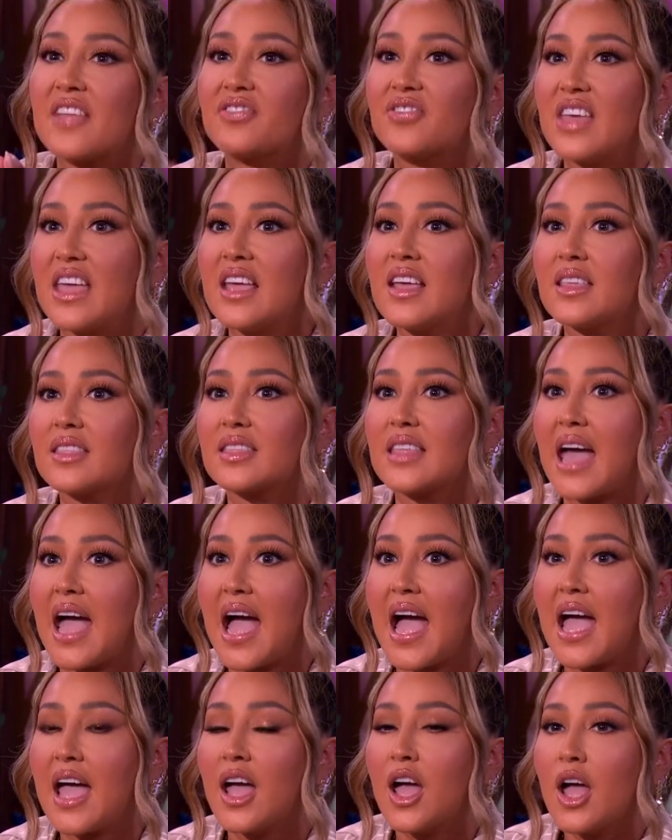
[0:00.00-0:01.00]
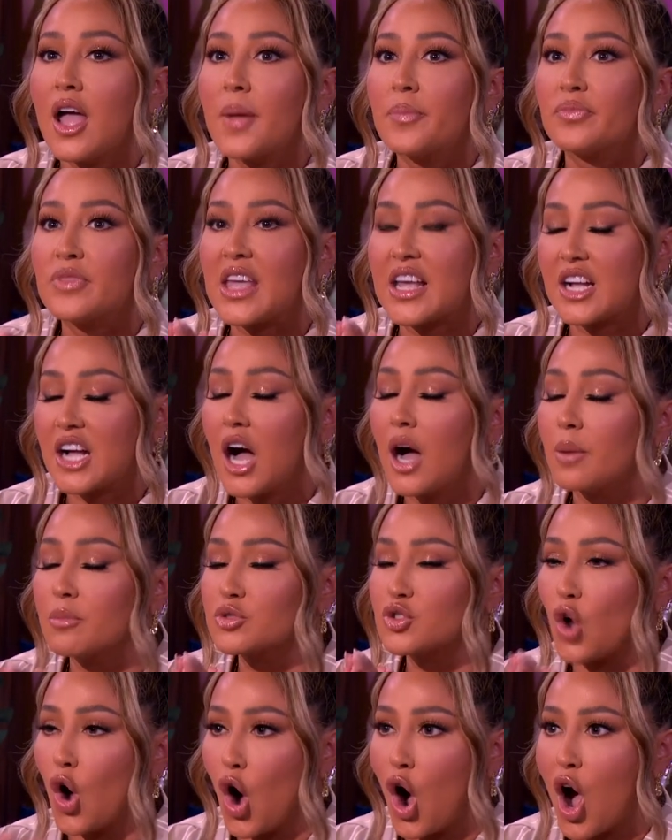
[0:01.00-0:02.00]
I think that it
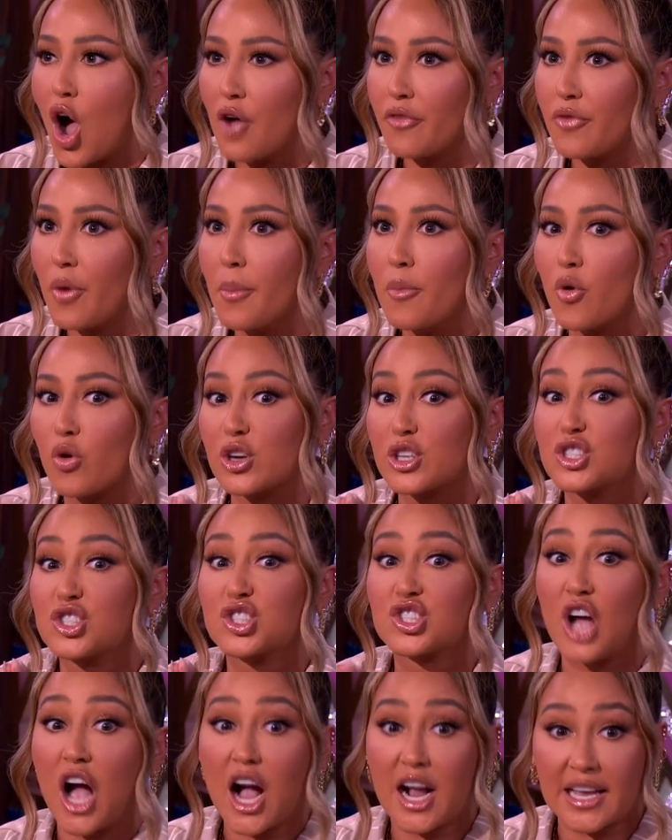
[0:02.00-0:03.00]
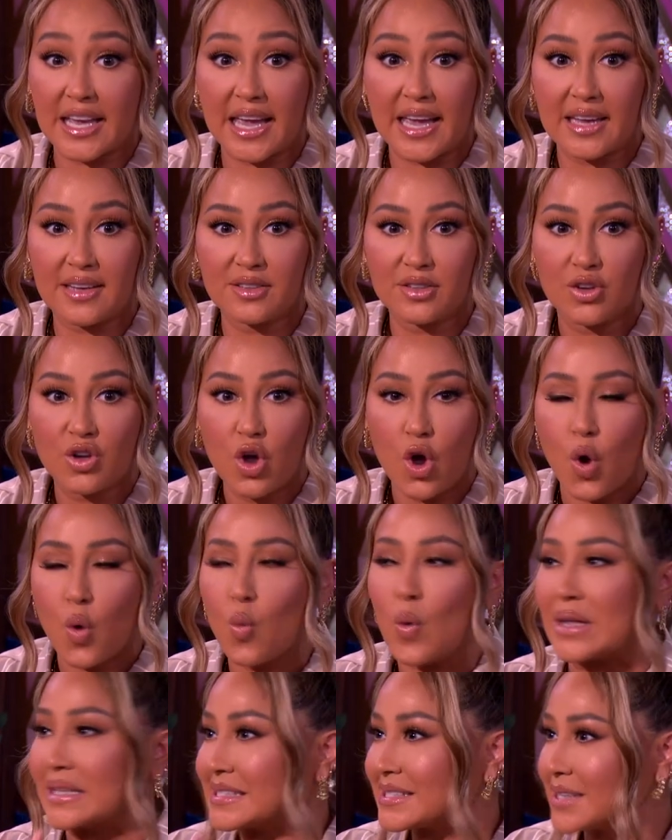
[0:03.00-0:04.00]
comes off more shocking
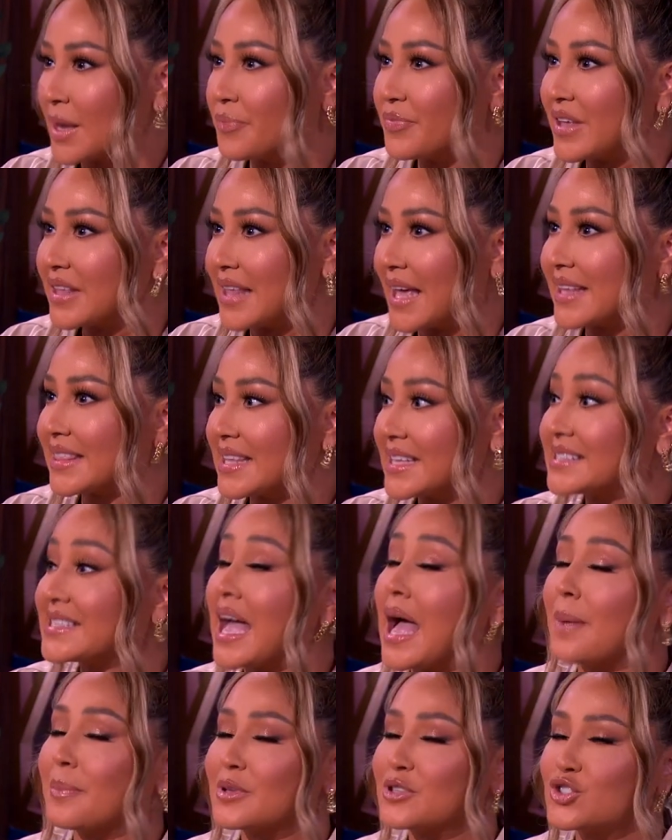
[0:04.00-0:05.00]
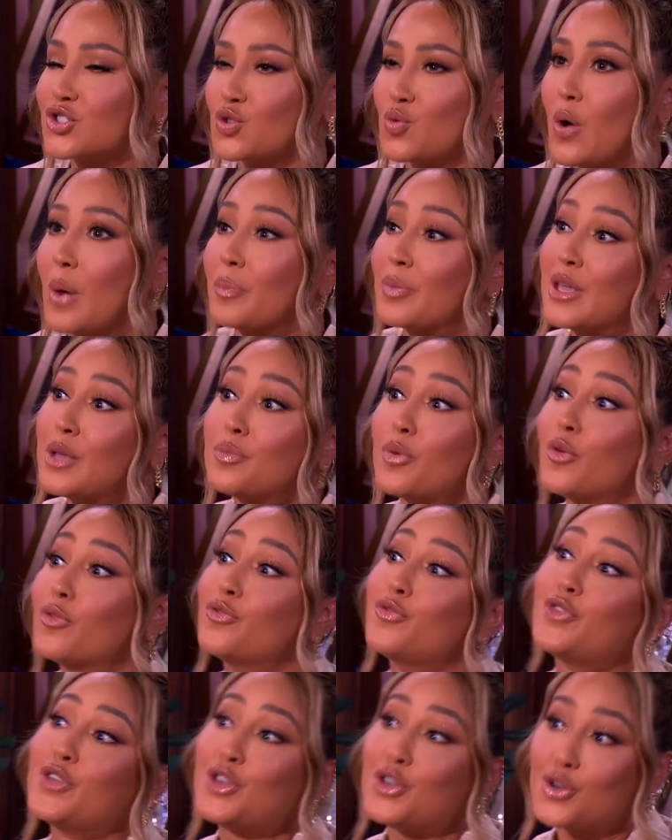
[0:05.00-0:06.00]
when something like this happens to what
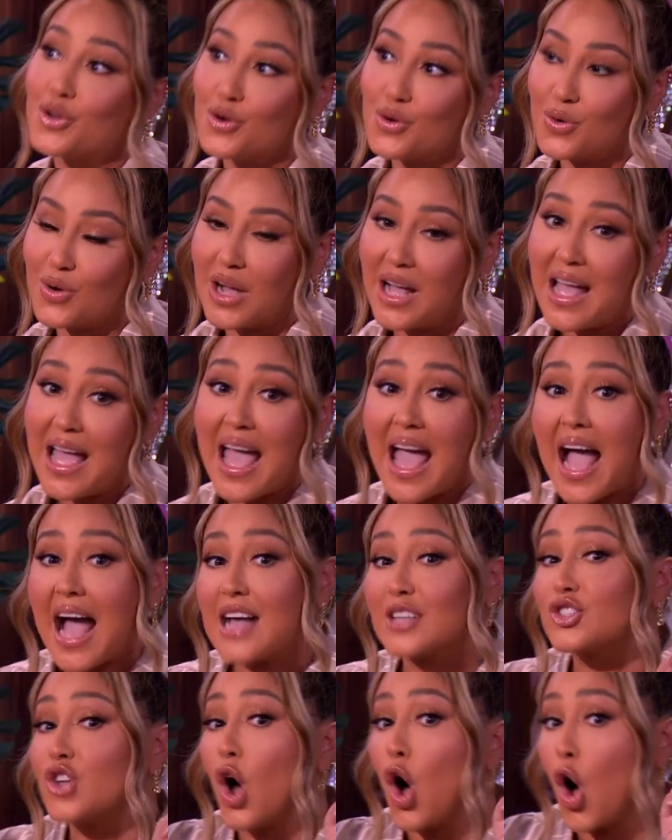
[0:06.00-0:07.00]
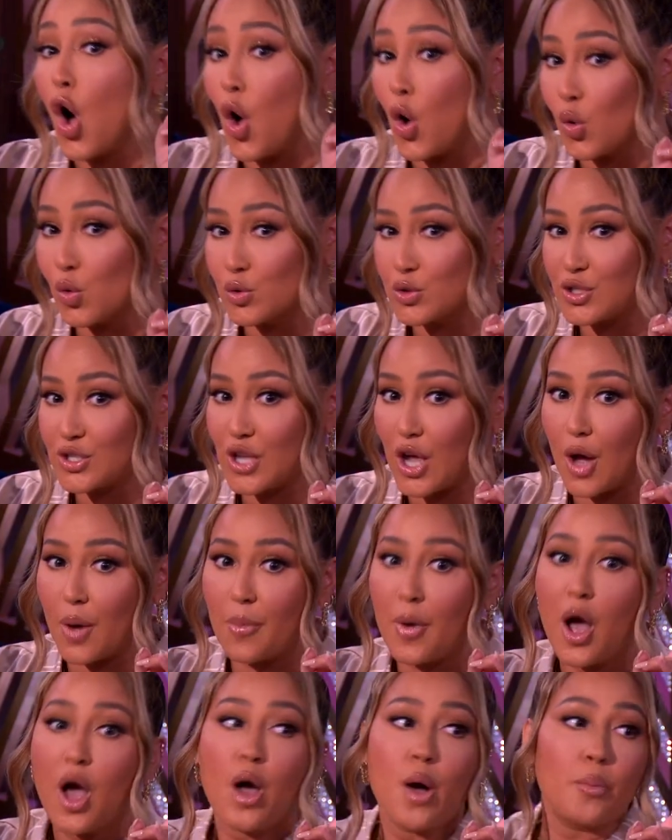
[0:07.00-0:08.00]
people view as a
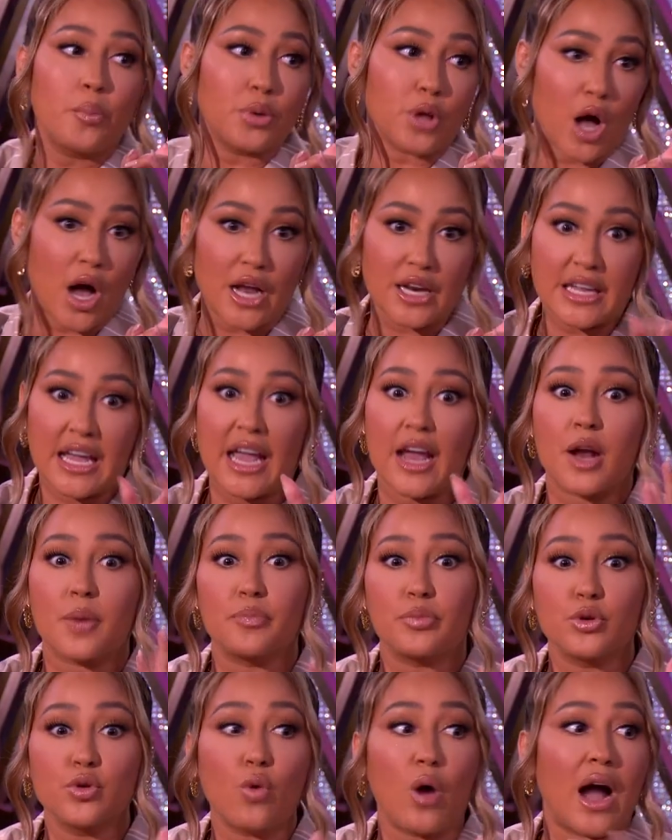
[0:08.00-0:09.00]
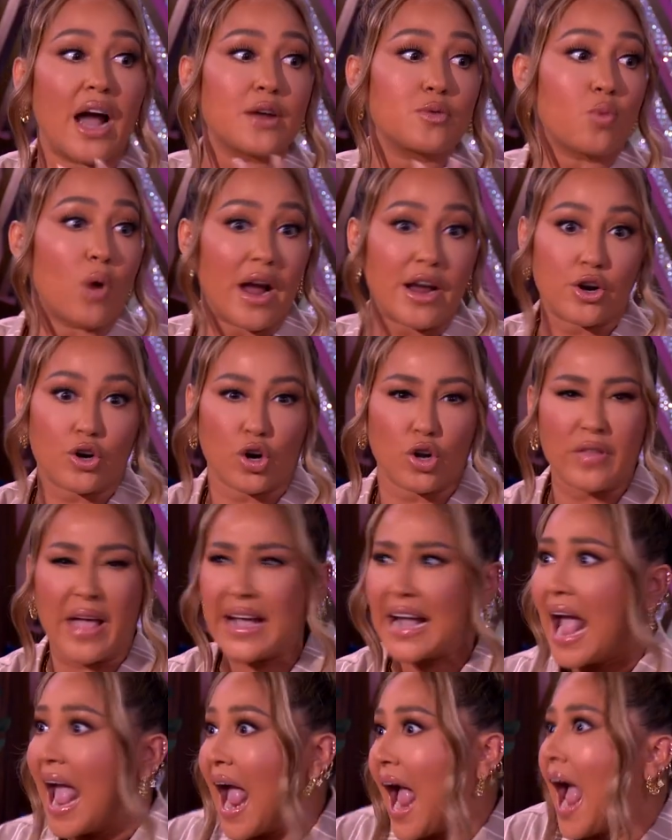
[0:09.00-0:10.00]
wholesome, blonde-haired, blue-eyed white girl.
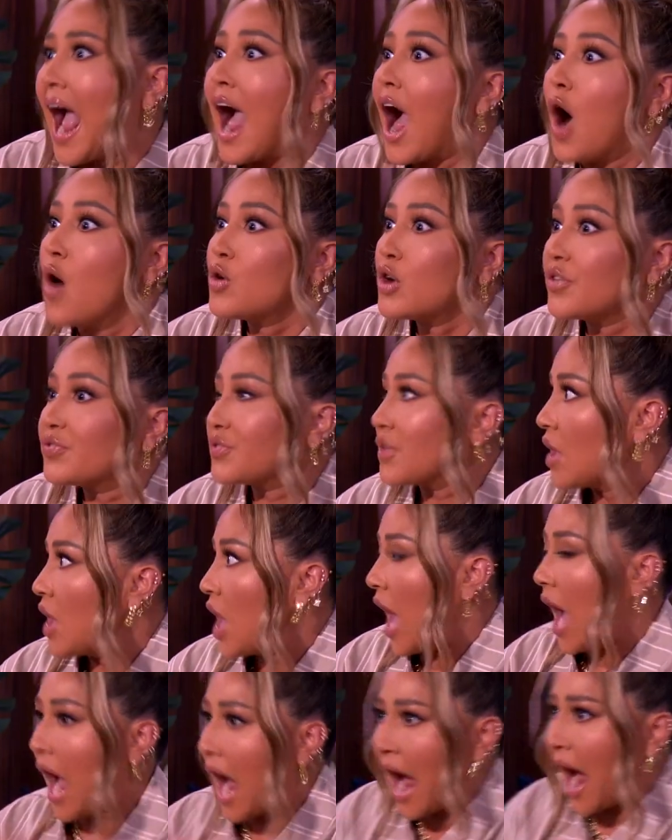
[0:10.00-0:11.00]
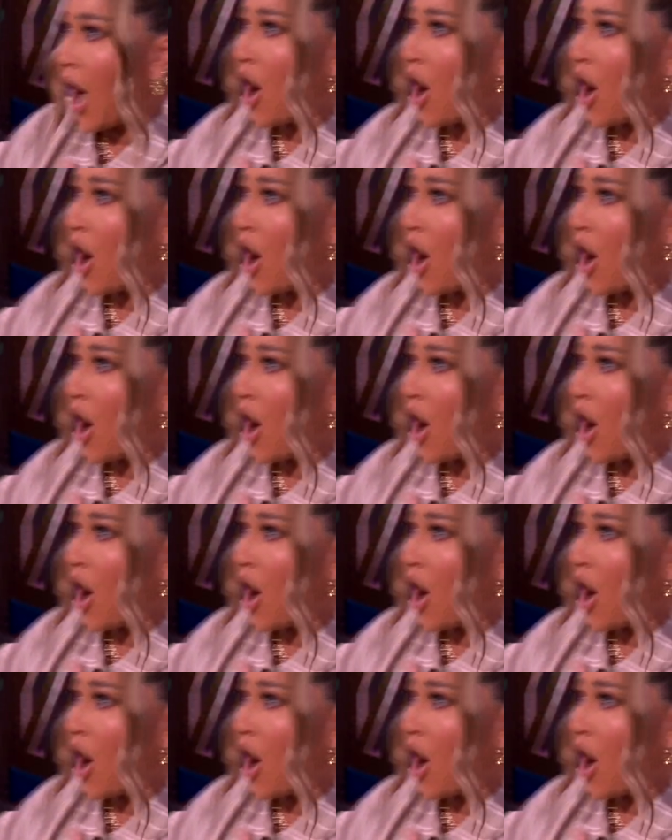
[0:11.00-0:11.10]
Like, how could yeah.